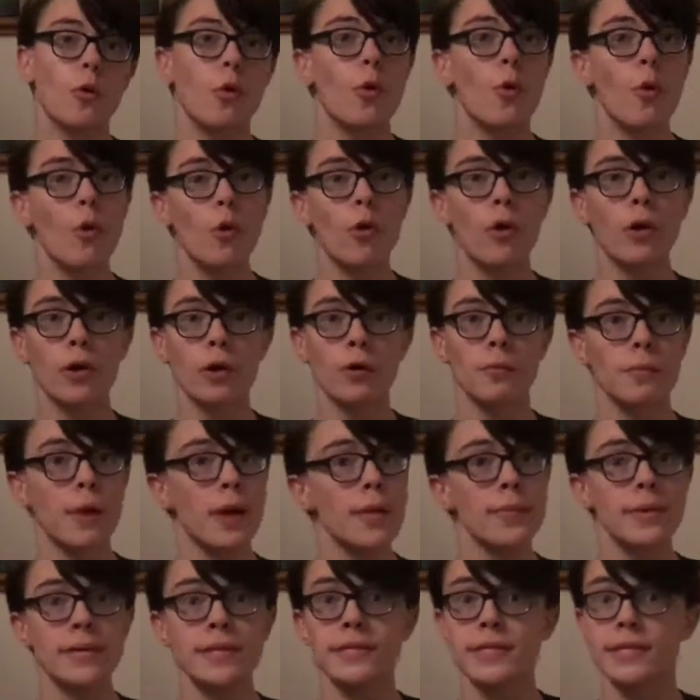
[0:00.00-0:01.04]
Or
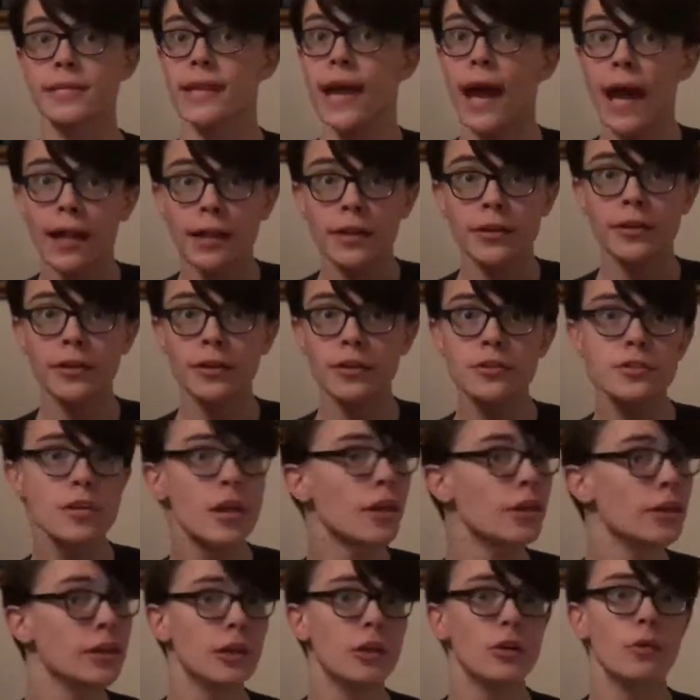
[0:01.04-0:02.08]
maybe it's a calendar
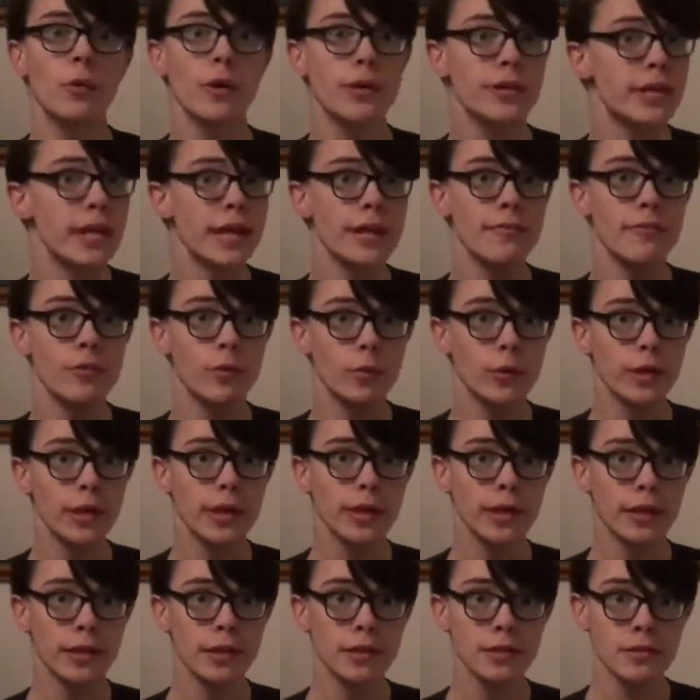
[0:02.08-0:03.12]
telling you what day of the week
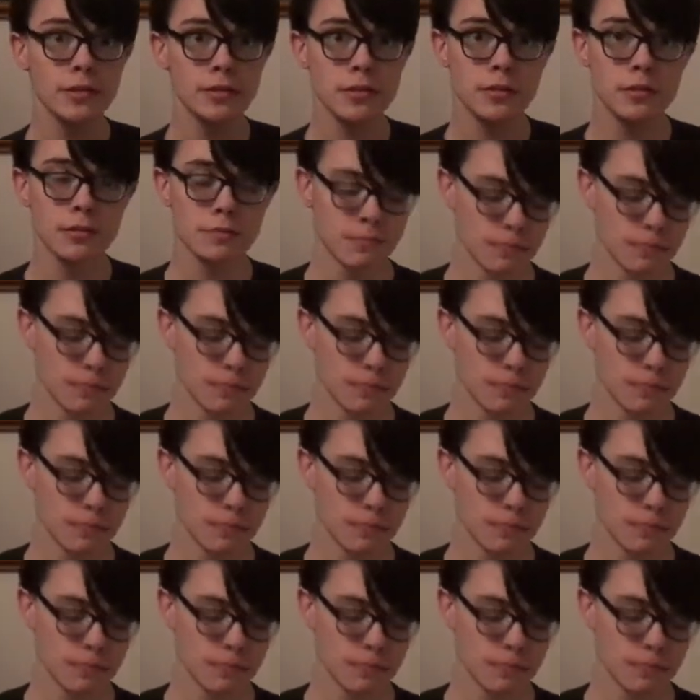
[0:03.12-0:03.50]
it is.